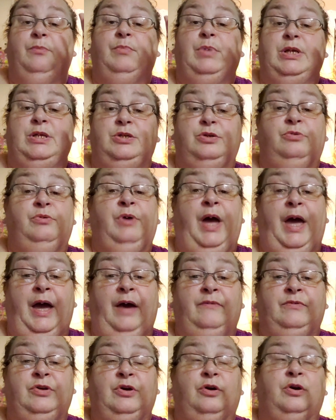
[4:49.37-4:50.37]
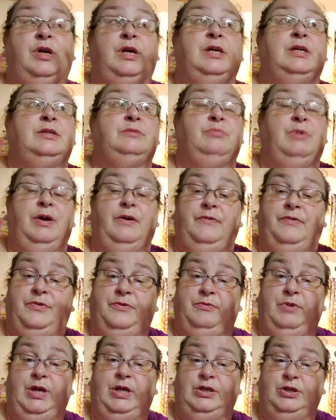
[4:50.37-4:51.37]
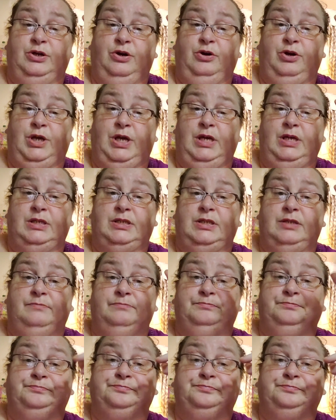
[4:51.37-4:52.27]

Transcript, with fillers: We do have turkeys. We have 3 turkeys.